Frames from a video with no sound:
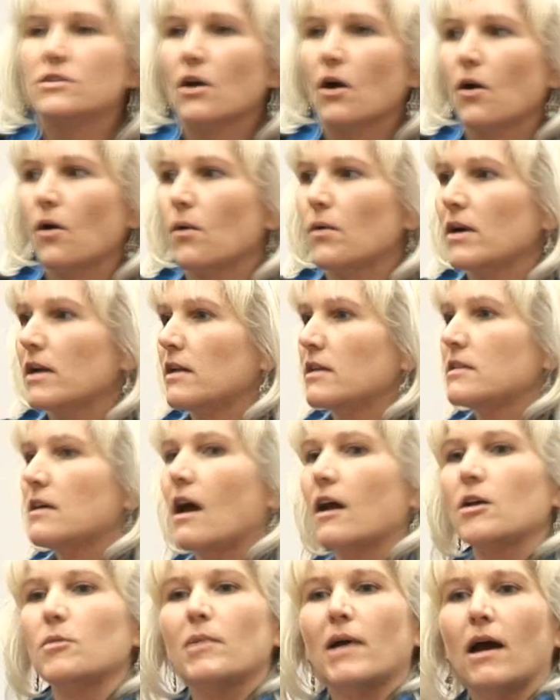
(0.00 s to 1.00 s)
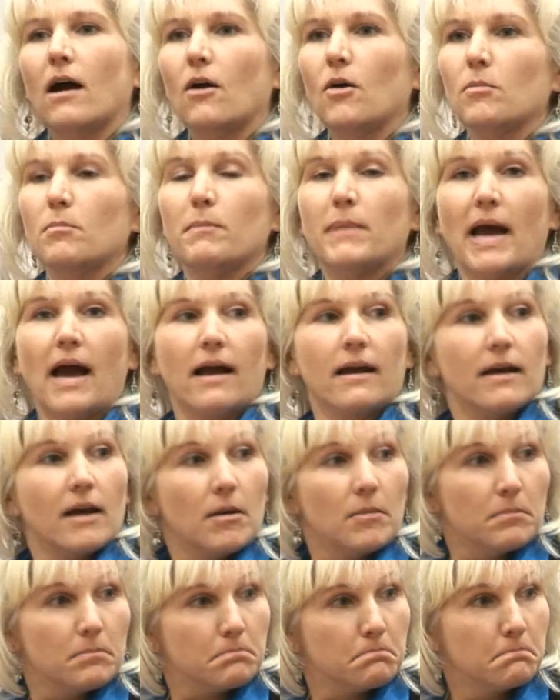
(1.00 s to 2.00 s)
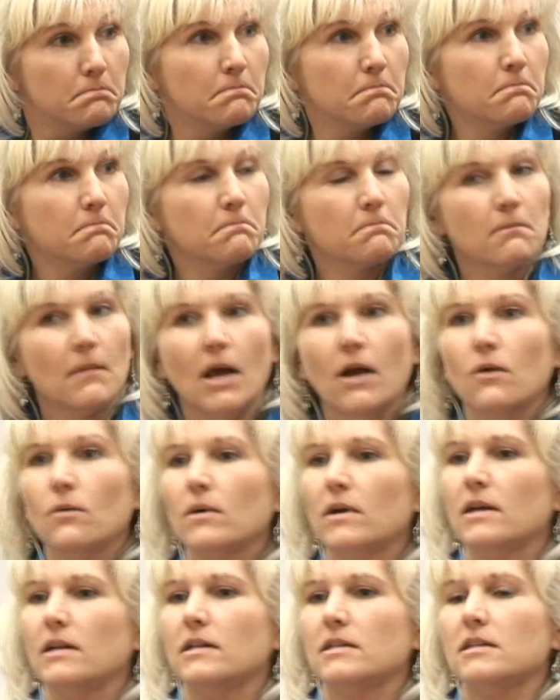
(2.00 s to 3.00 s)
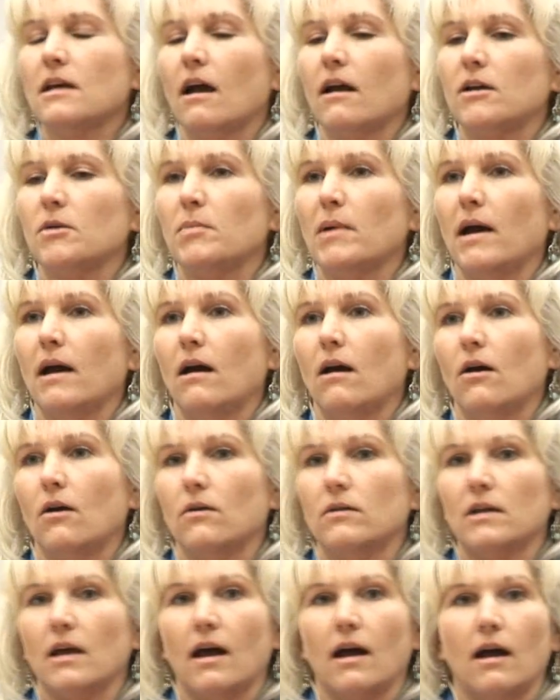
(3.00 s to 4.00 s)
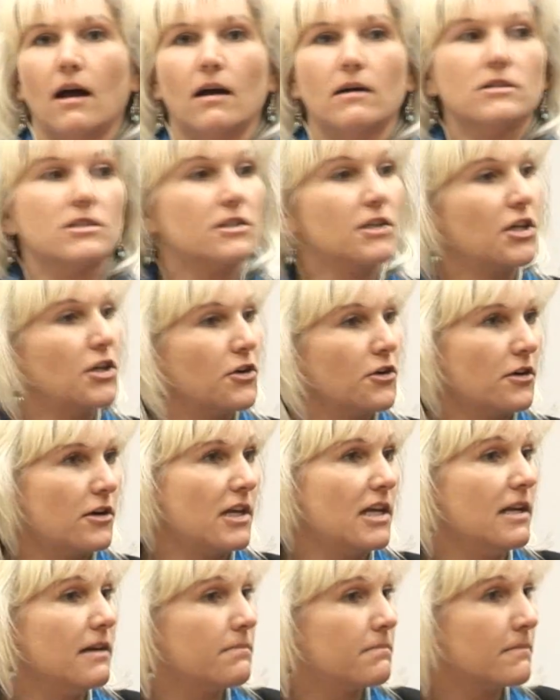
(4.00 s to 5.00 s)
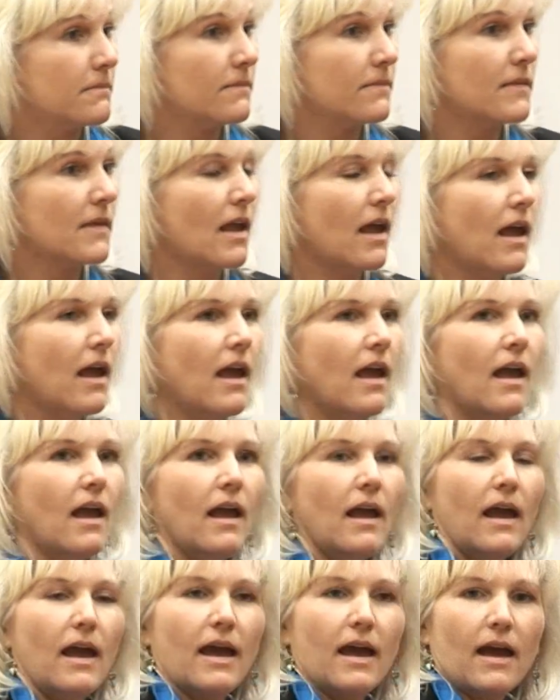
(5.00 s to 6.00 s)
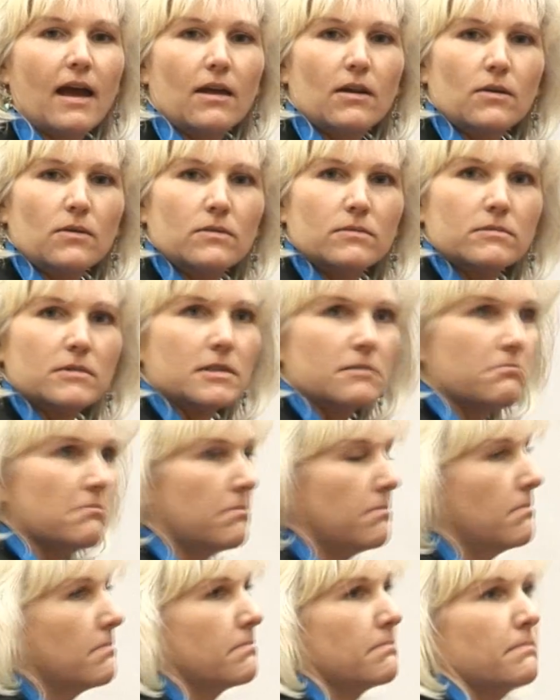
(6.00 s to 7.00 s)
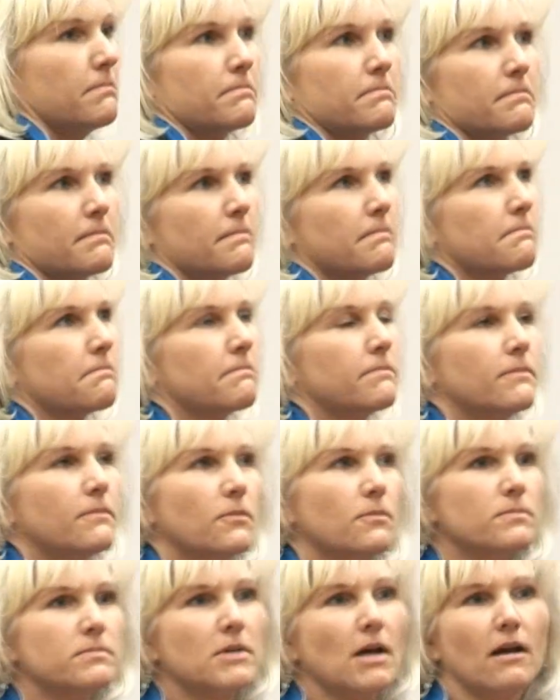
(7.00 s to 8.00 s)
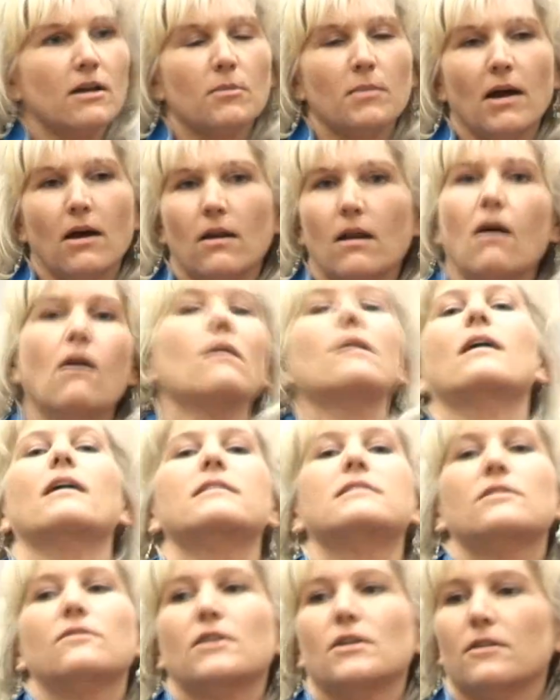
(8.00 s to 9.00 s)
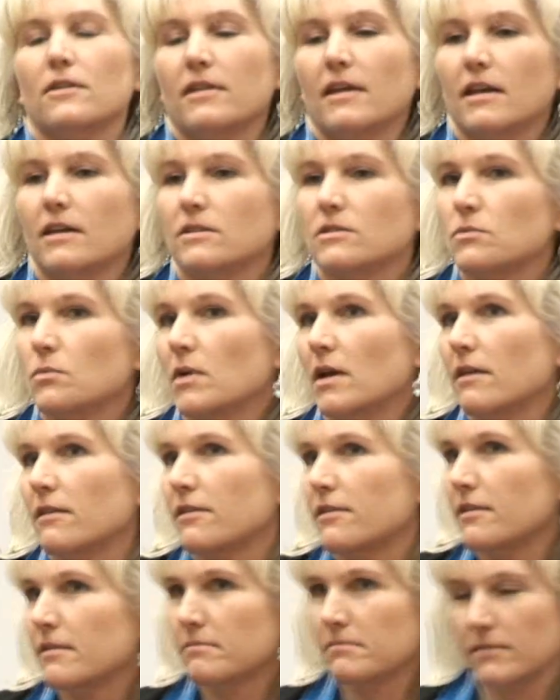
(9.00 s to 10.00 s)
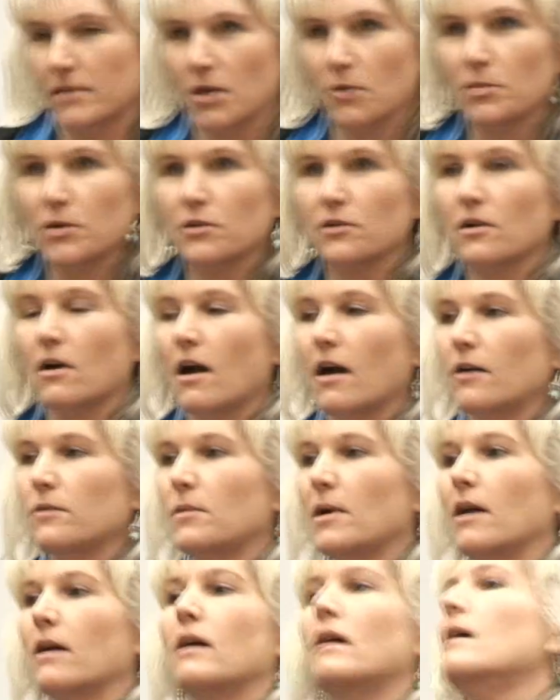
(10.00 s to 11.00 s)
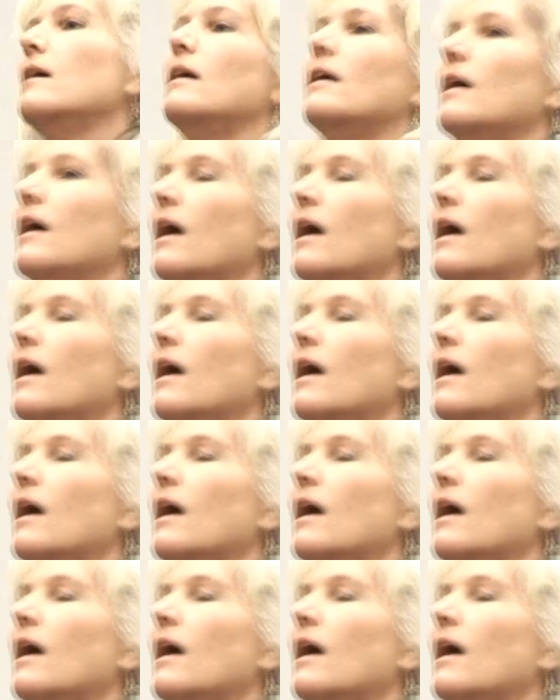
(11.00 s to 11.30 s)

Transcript: So we're going to talk about backup. We're going to talk about security, and talk about all kinds of other things with computer hardware.